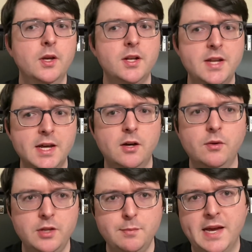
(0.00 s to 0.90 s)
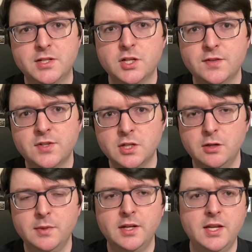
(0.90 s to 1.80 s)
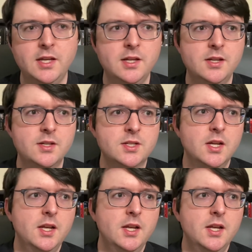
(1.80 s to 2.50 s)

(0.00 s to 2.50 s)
Now, the Masters of Cinema is